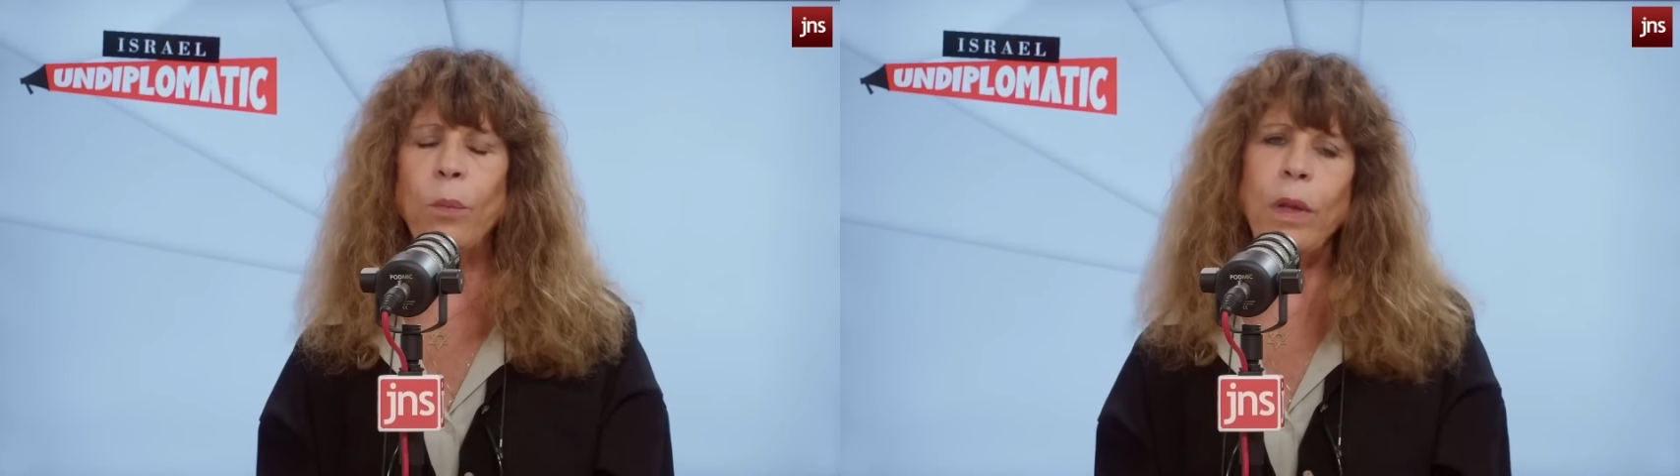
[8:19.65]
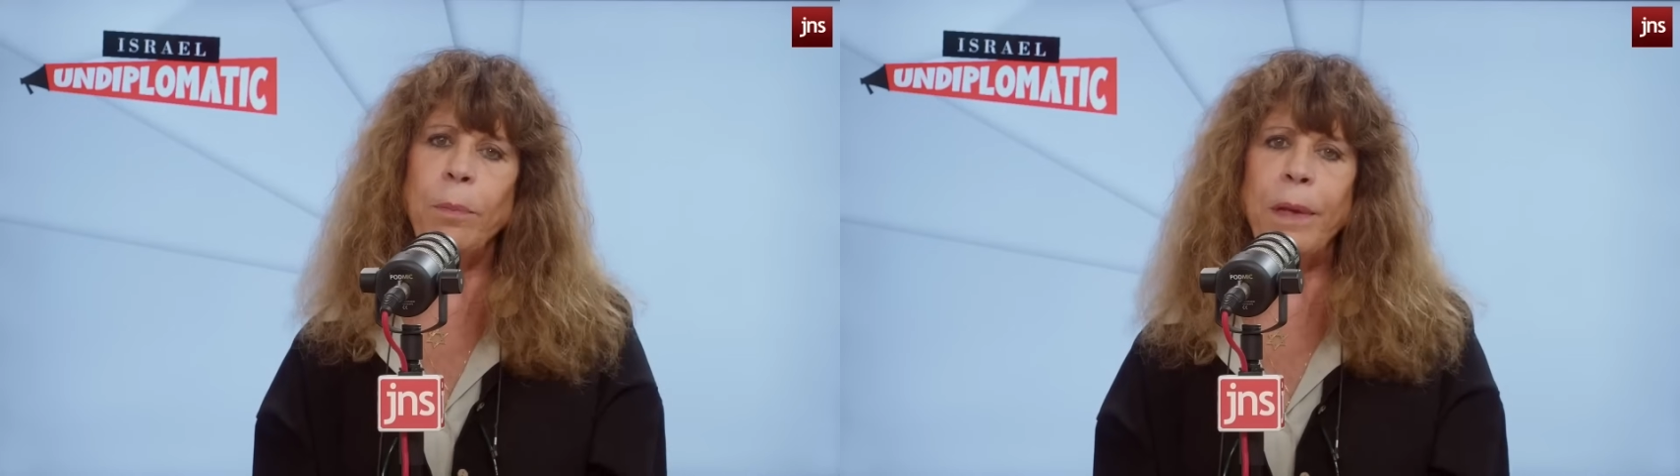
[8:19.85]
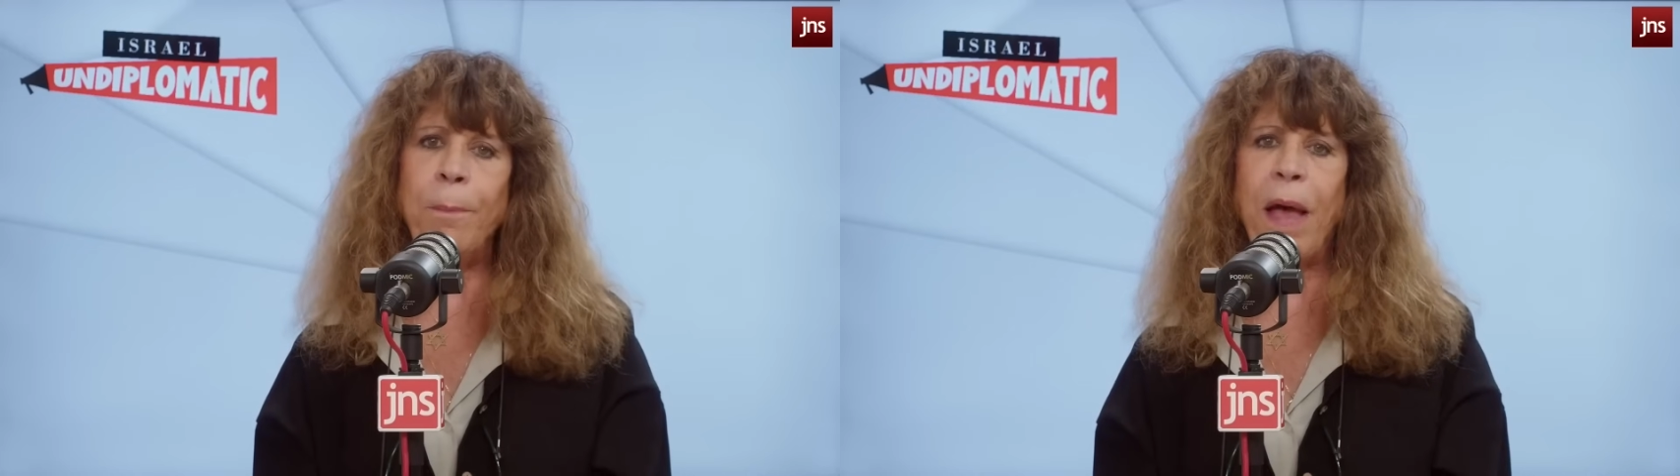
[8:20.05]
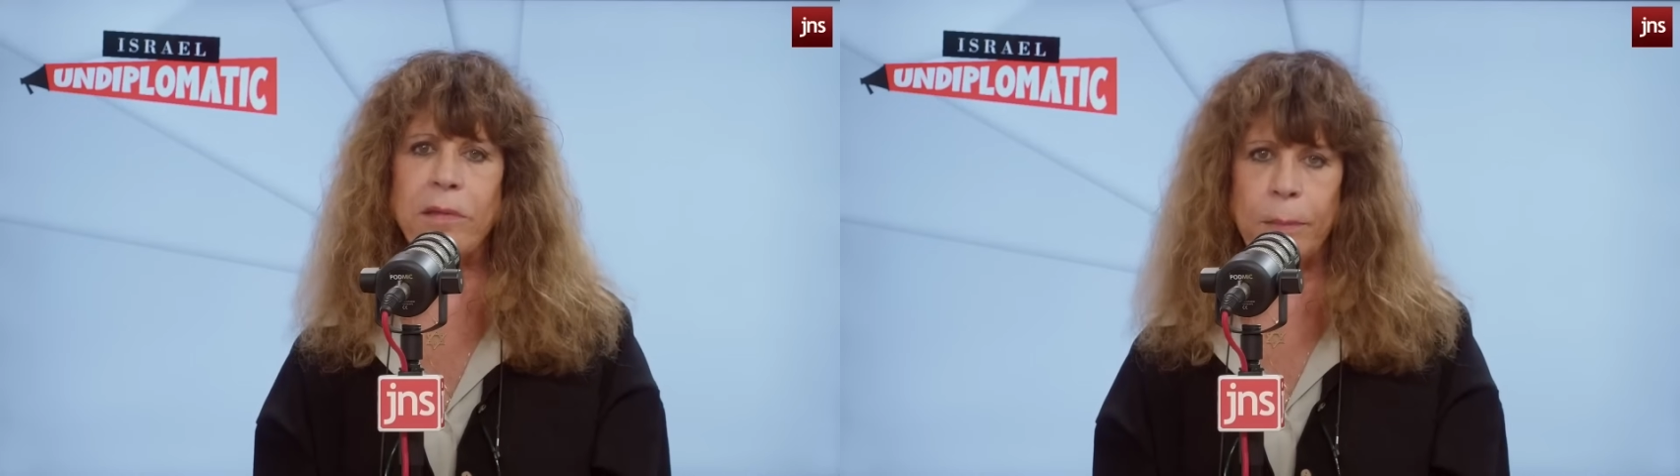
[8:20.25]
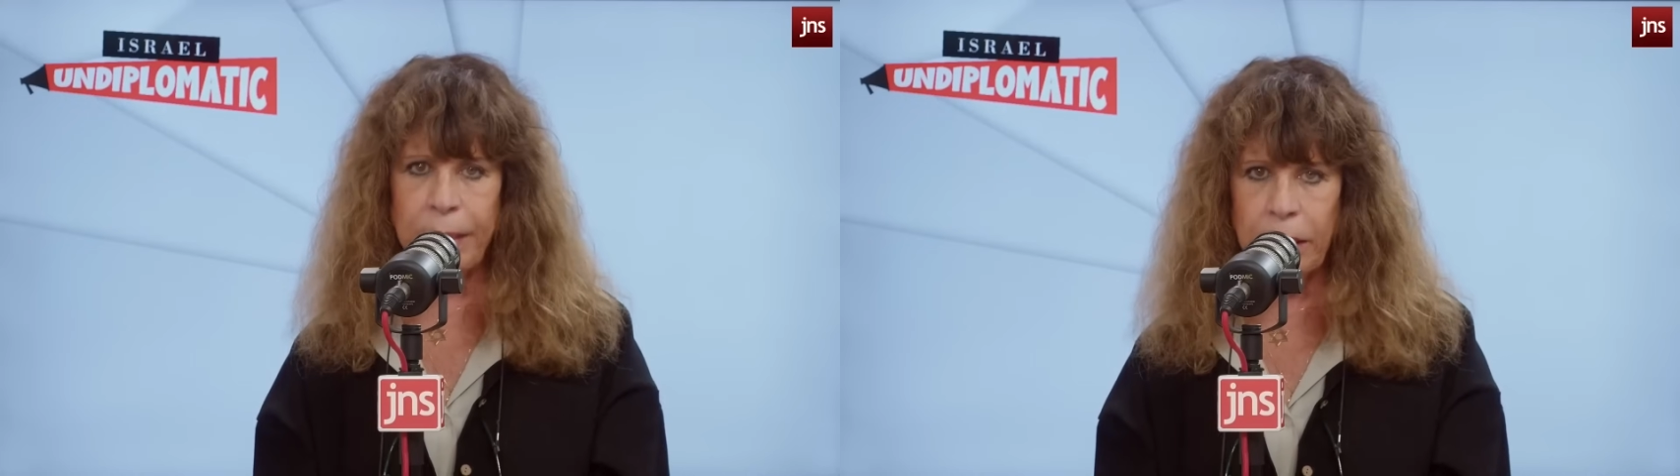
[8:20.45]
will be a
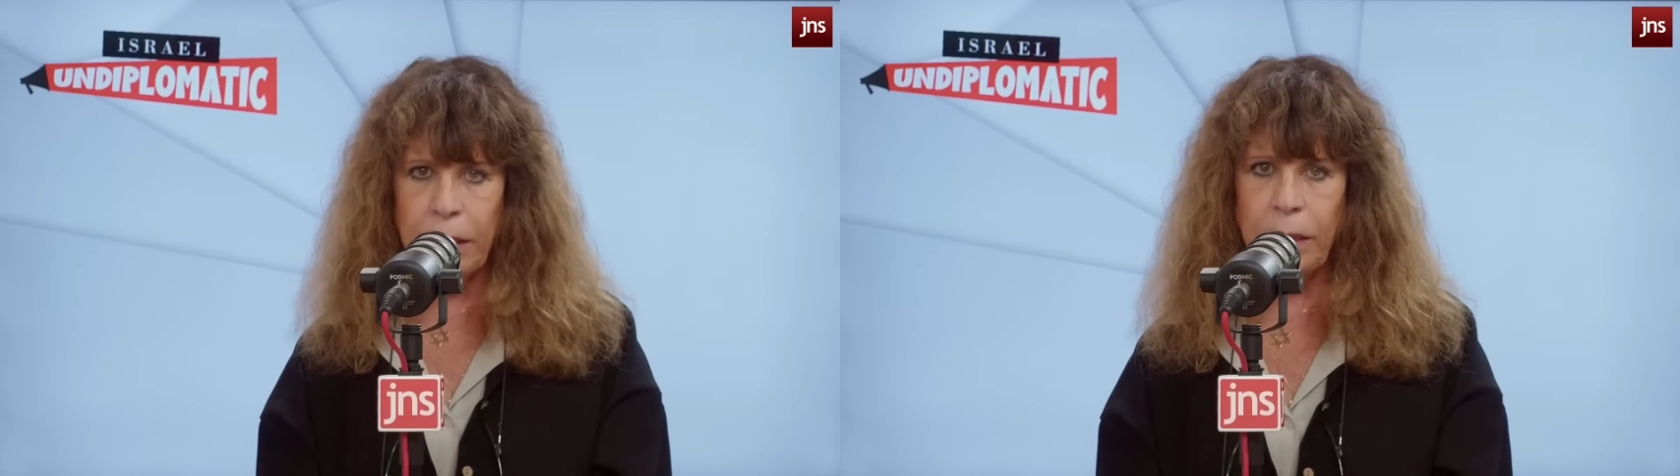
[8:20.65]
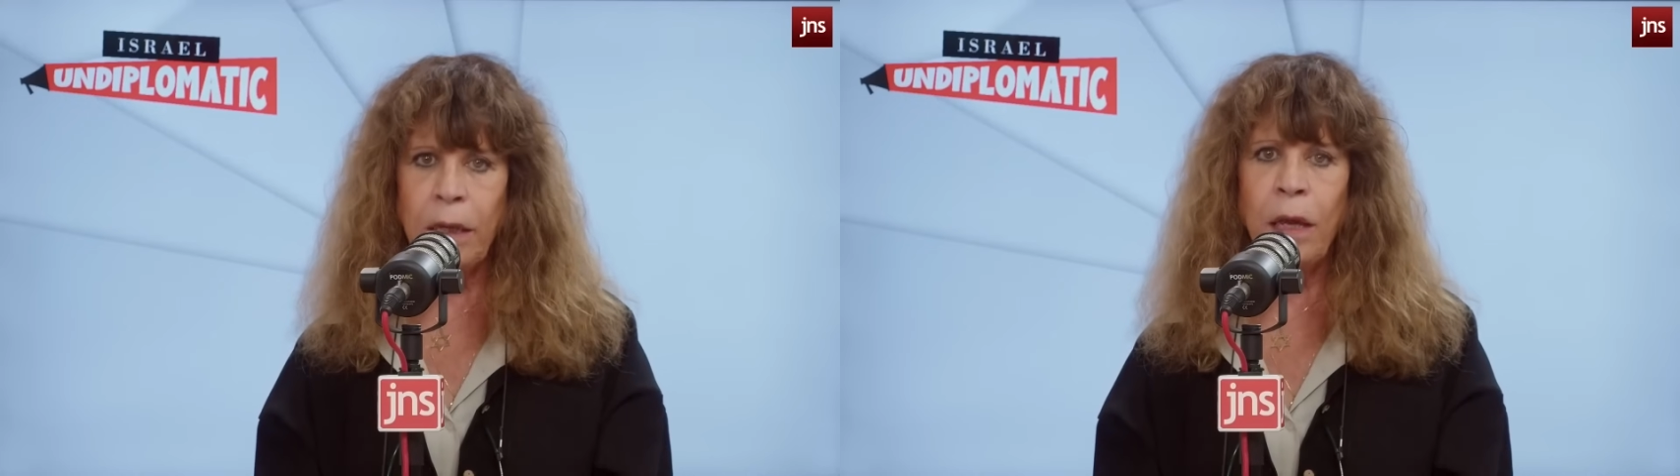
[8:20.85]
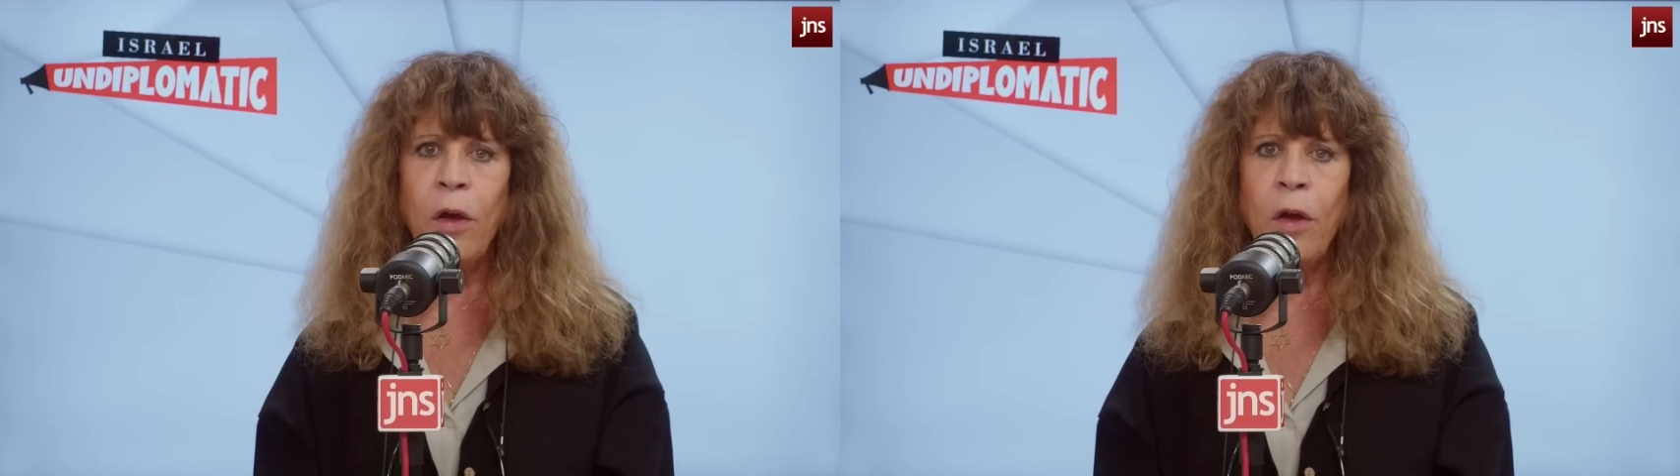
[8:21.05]
possibility